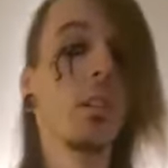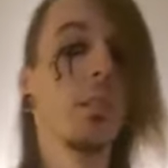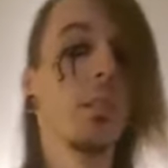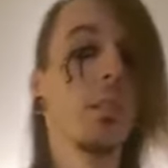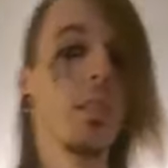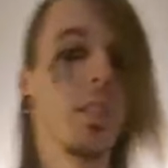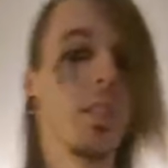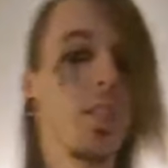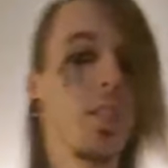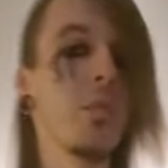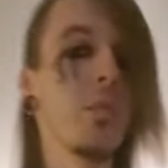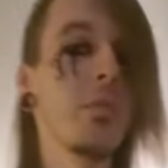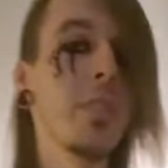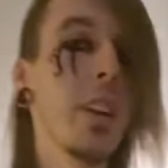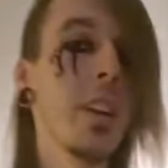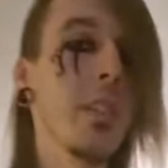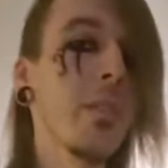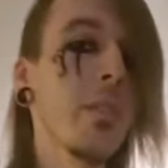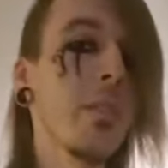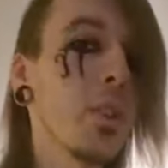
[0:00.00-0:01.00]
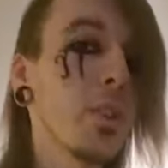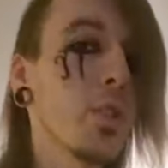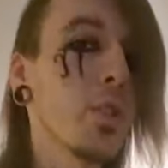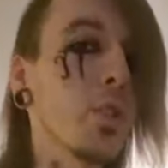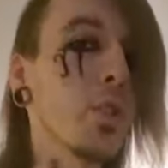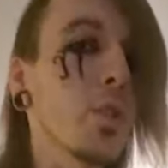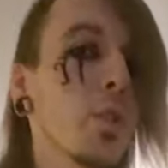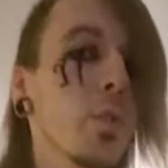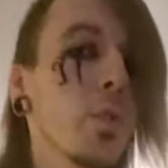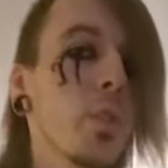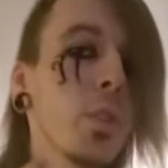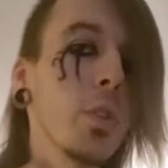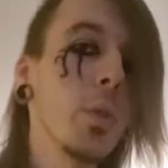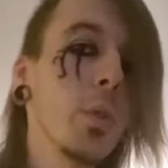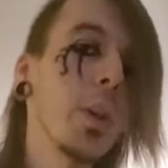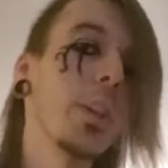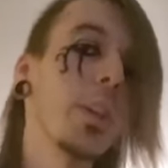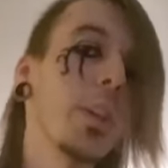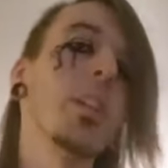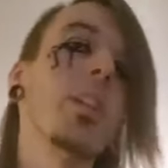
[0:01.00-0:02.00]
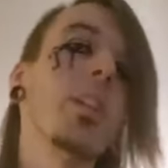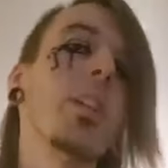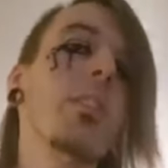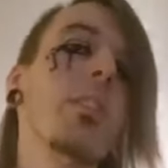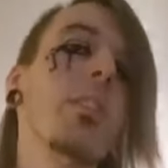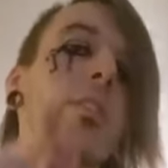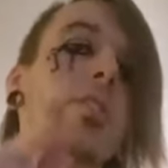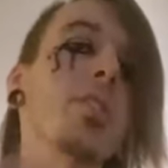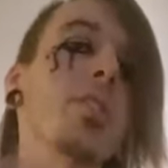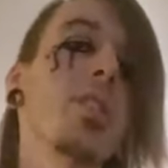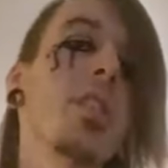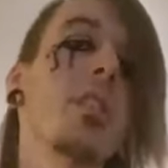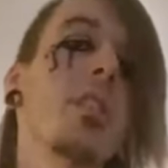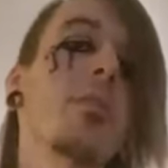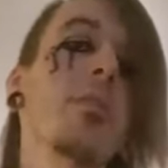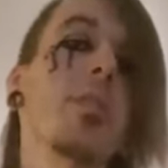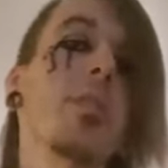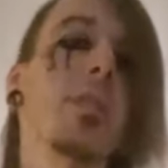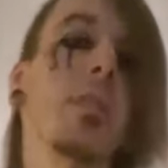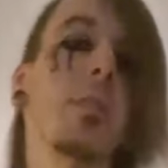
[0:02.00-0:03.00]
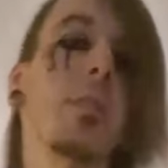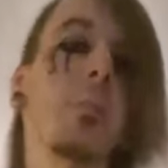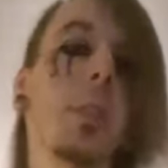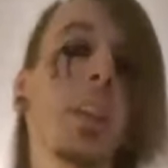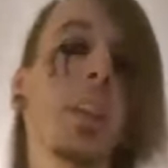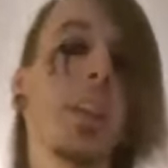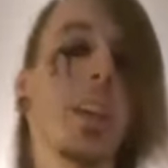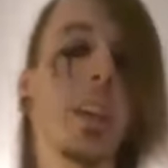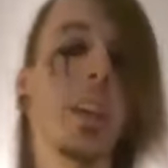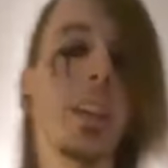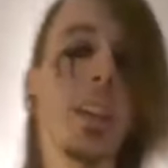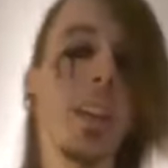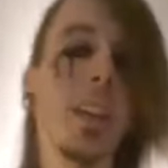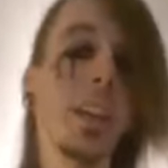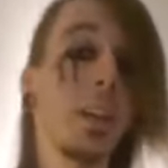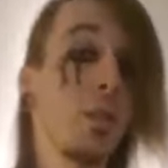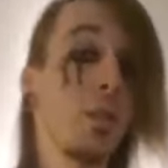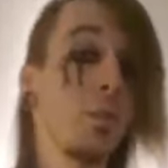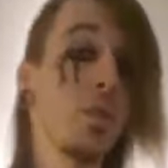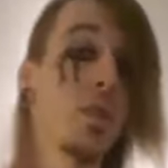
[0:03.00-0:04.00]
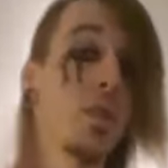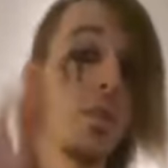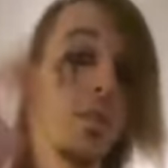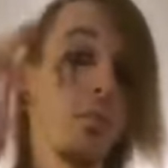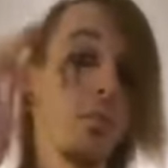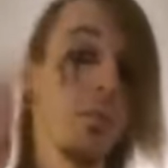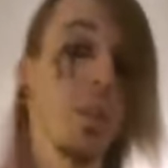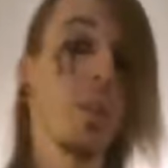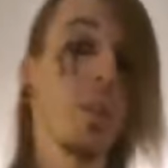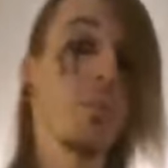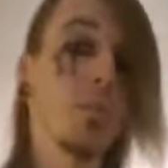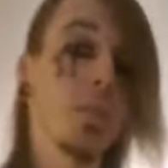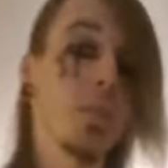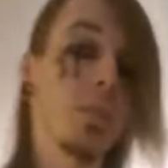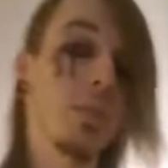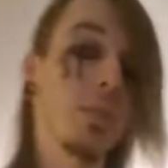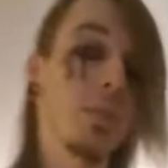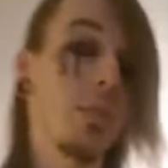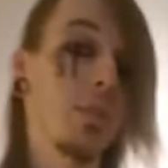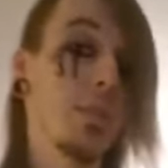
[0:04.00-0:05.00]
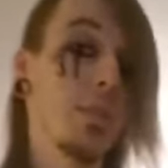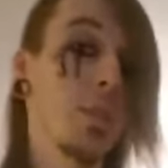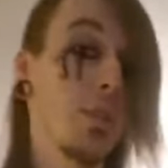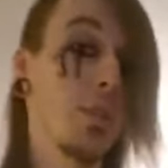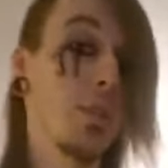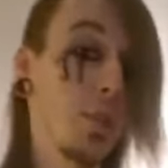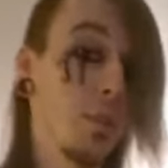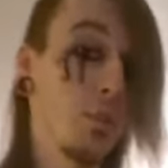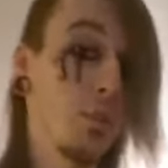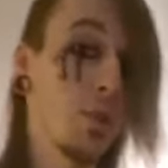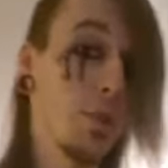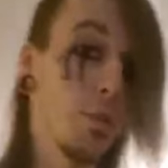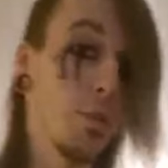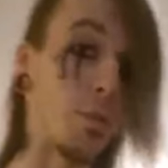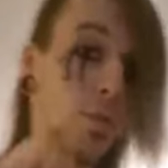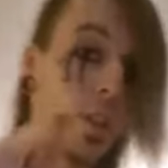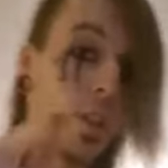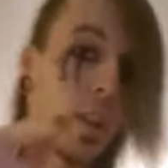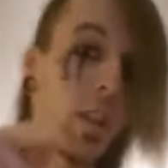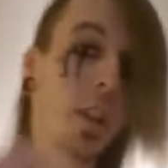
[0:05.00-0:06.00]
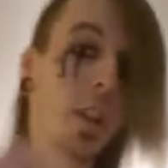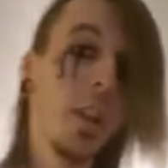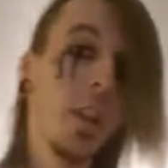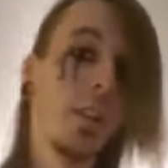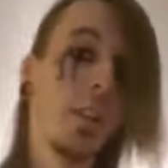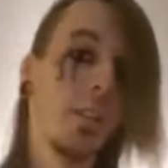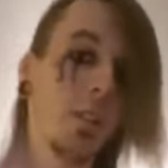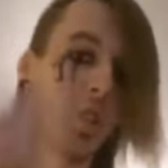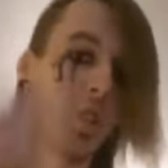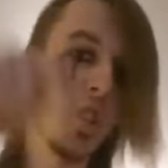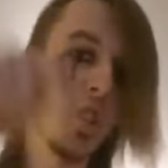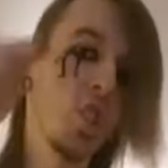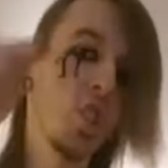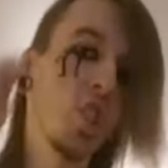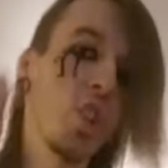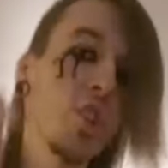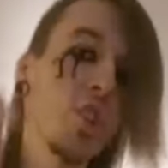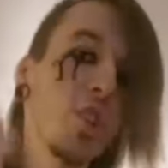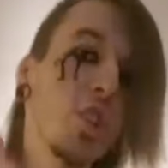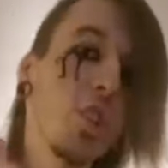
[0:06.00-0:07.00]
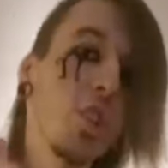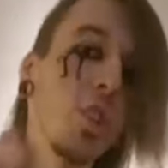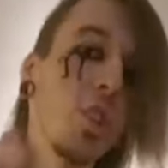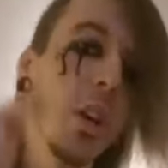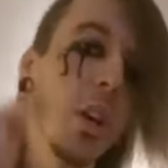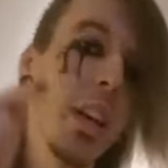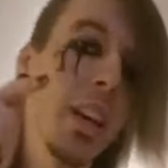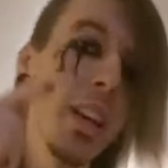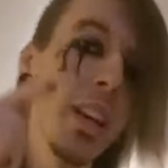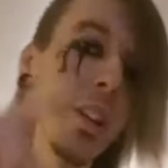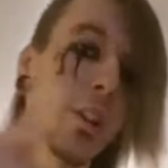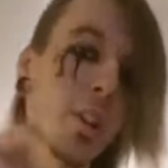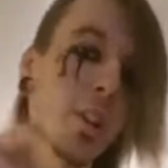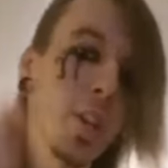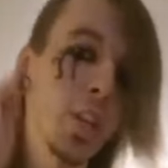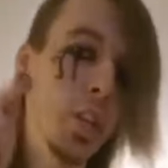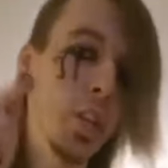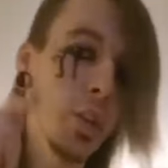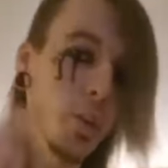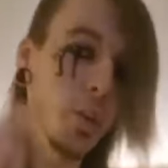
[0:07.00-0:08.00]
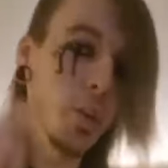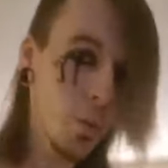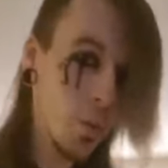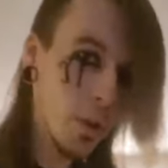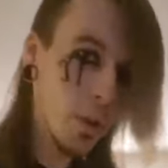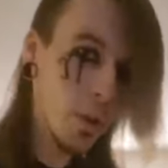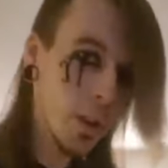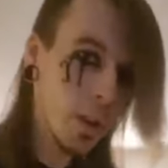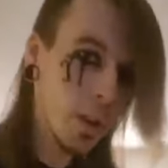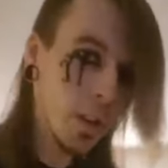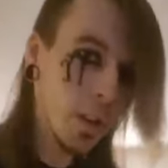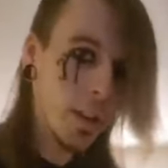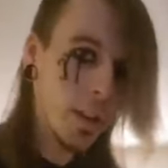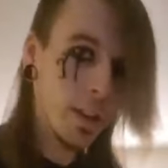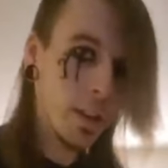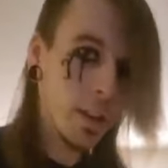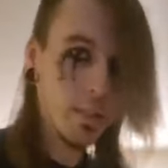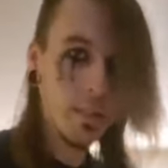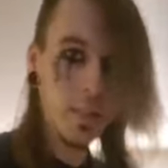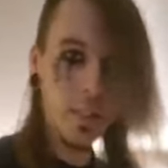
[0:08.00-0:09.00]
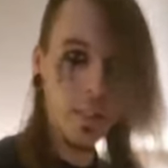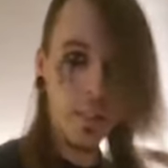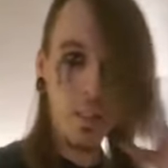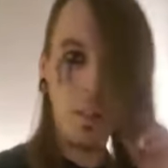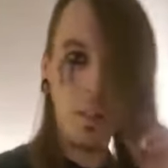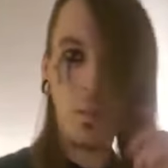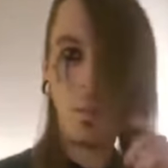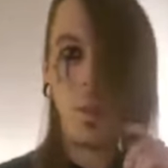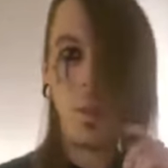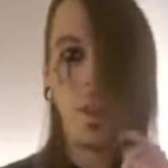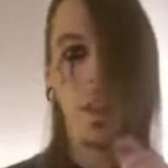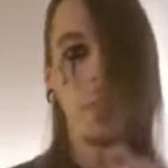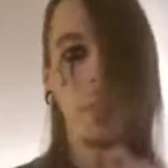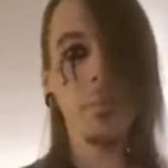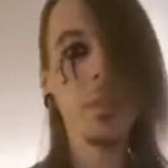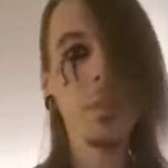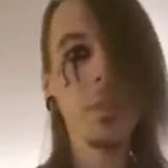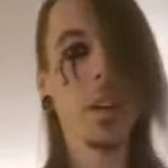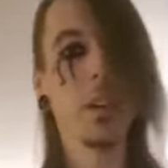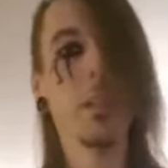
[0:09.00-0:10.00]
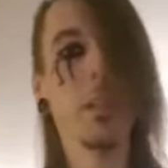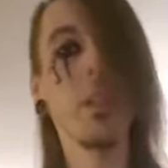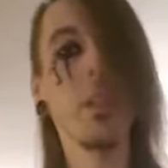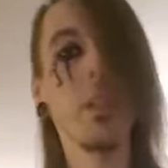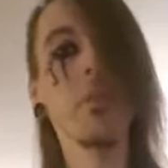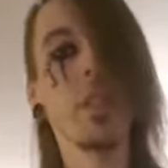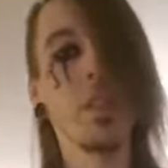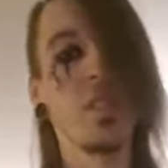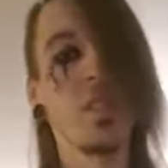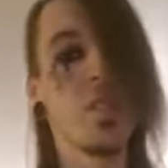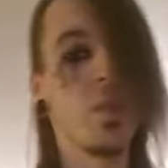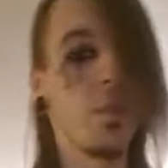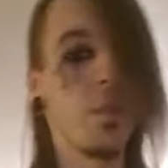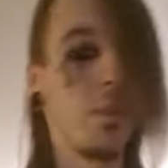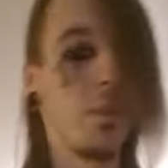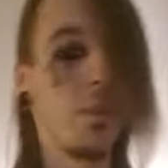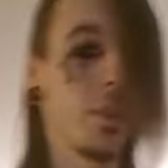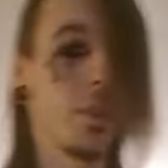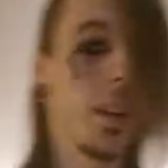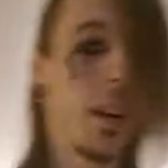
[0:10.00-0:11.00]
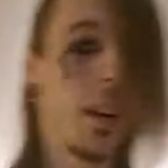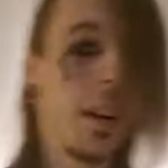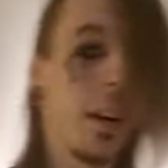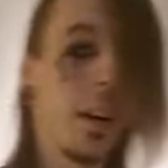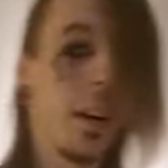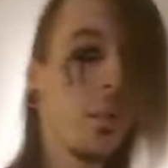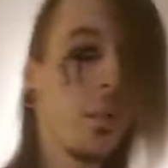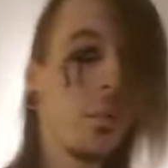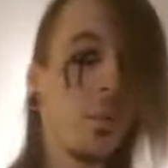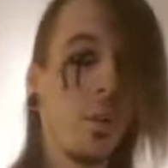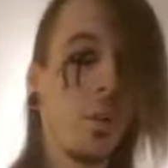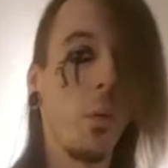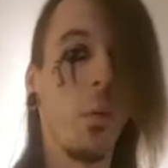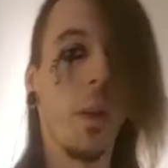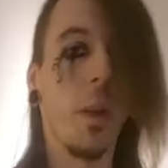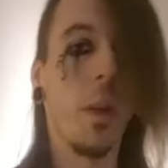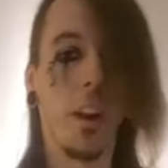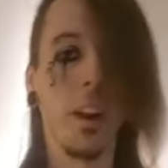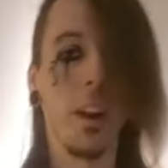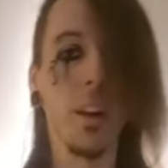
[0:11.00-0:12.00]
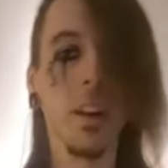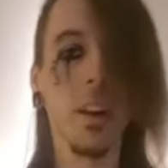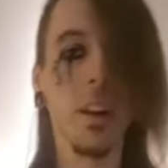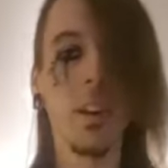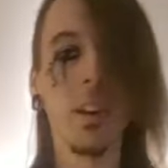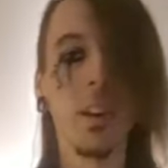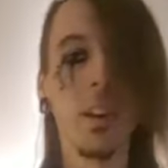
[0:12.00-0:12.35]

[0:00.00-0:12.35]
then you've never truly knew how to love yourself in the beginning, and you still don't until you choose to search the inner you and say, you know what, I'm taking off this suit and tie. I don't want to wear it.